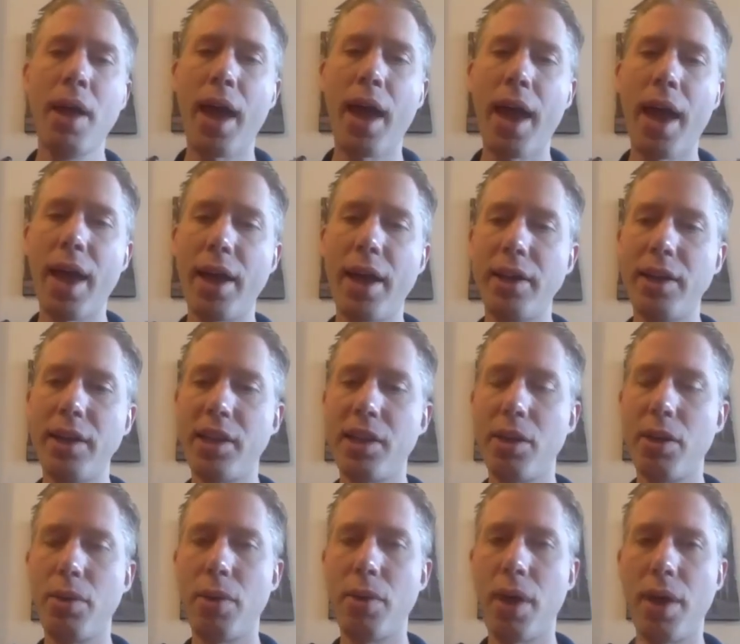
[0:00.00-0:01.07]
And
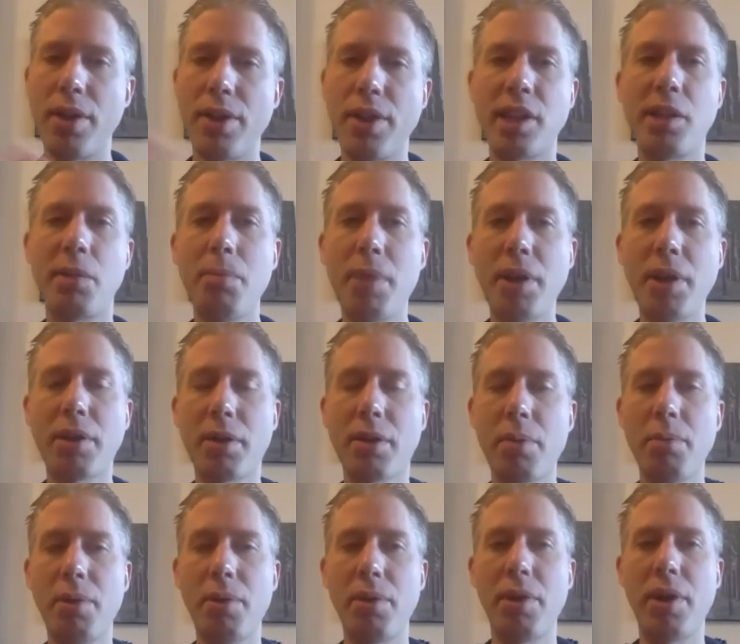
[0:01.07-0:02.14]
so this MINT
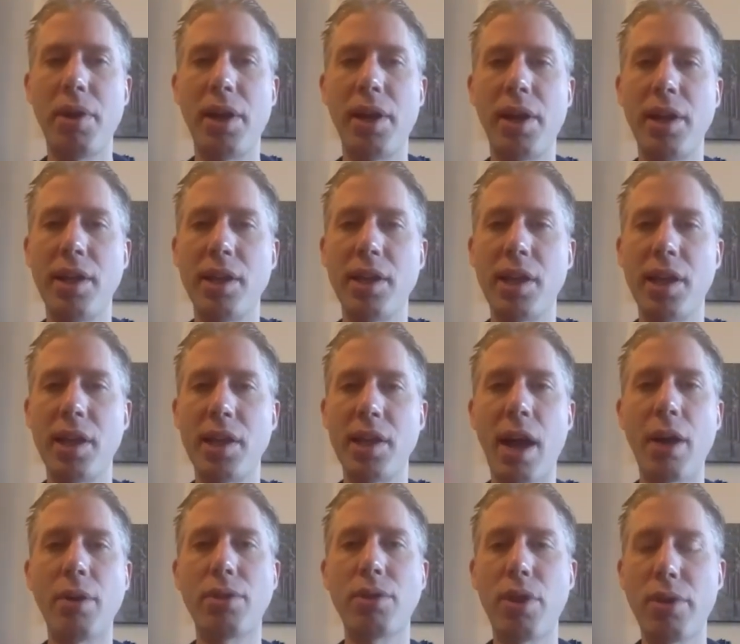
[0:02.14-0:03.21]
community is
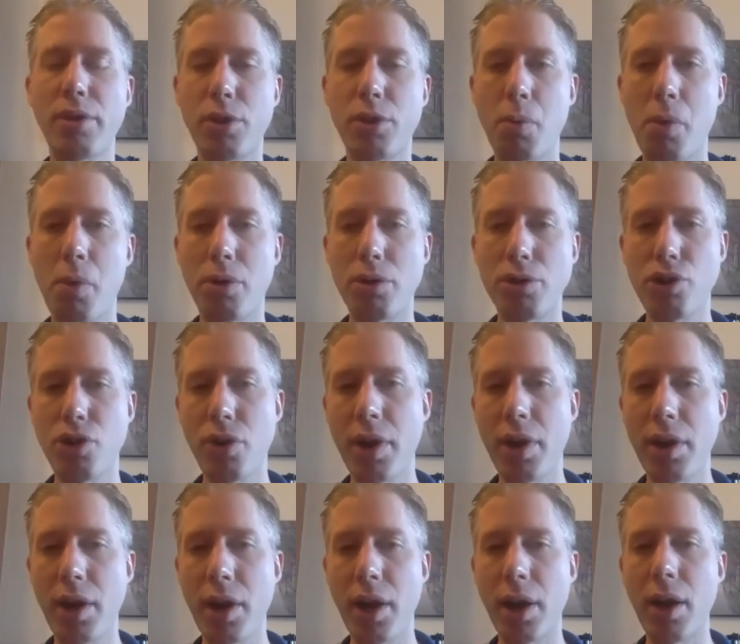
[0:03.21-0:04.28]
out there in the world
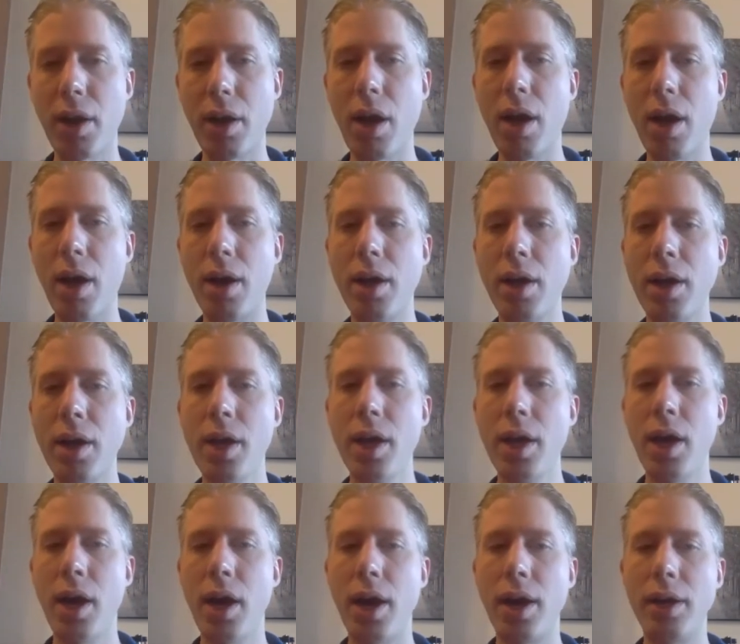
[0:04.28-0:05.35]
training
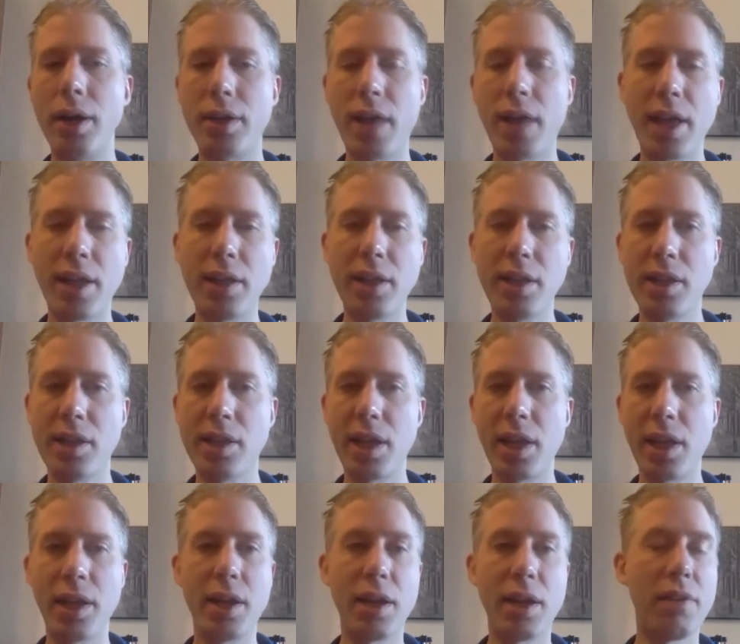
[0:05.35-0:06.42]
tens
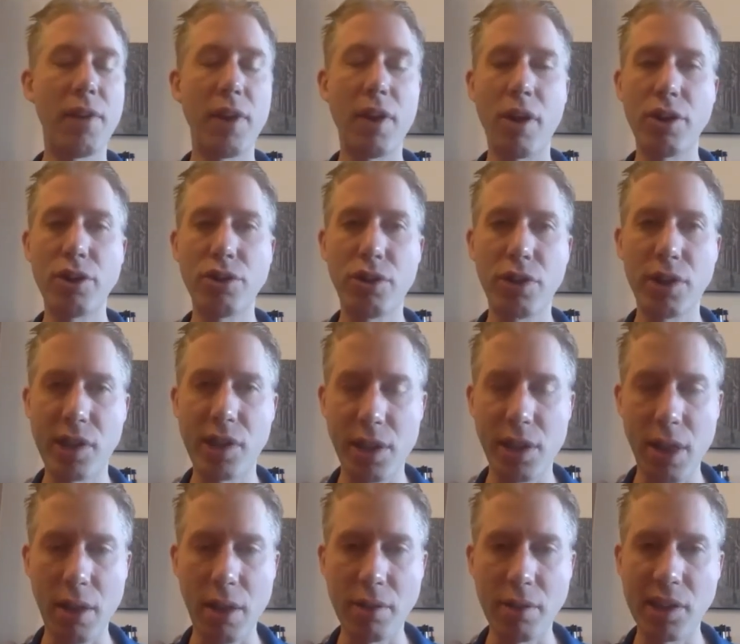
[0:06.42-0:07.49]
and even hundreds of
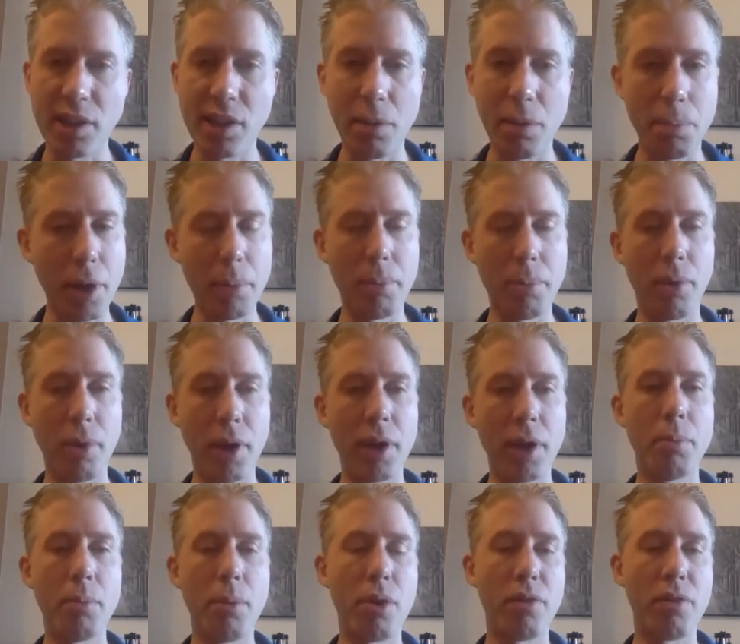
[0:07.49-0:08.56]
thousands of people
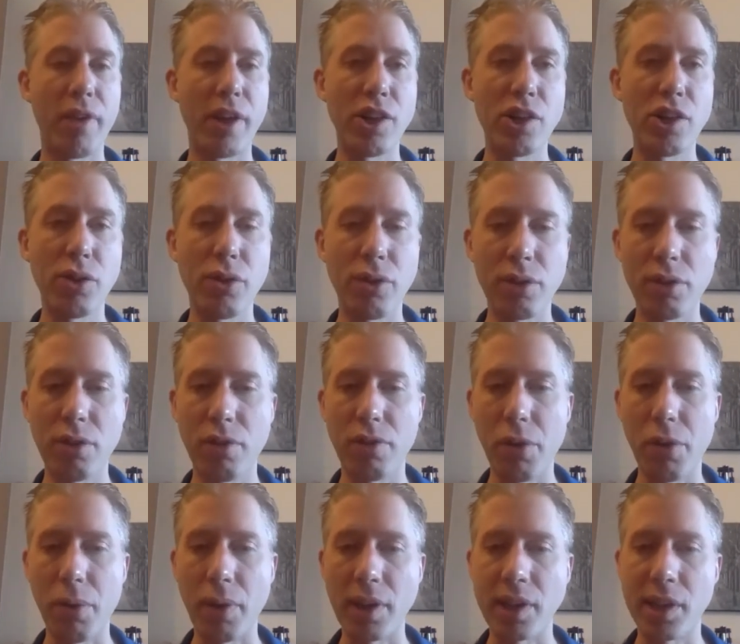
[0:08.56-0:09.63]
in motivational
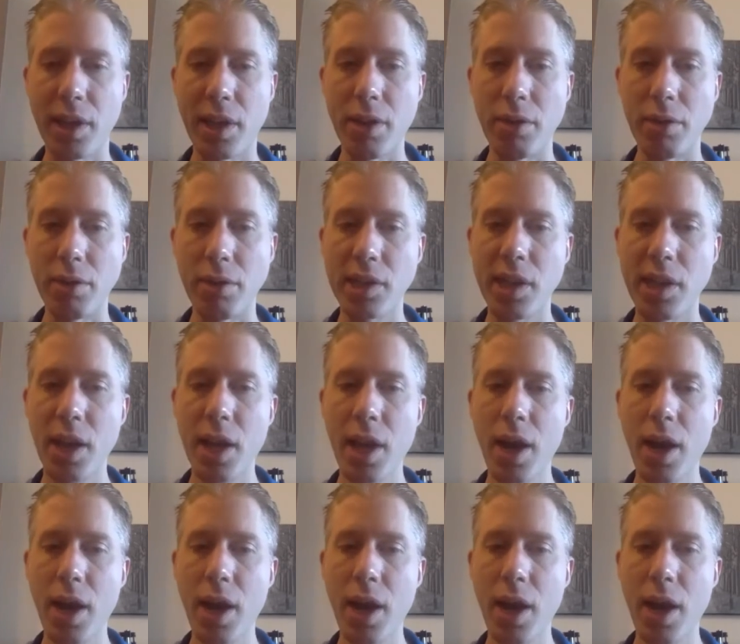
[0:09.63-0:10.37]
interviewing skills.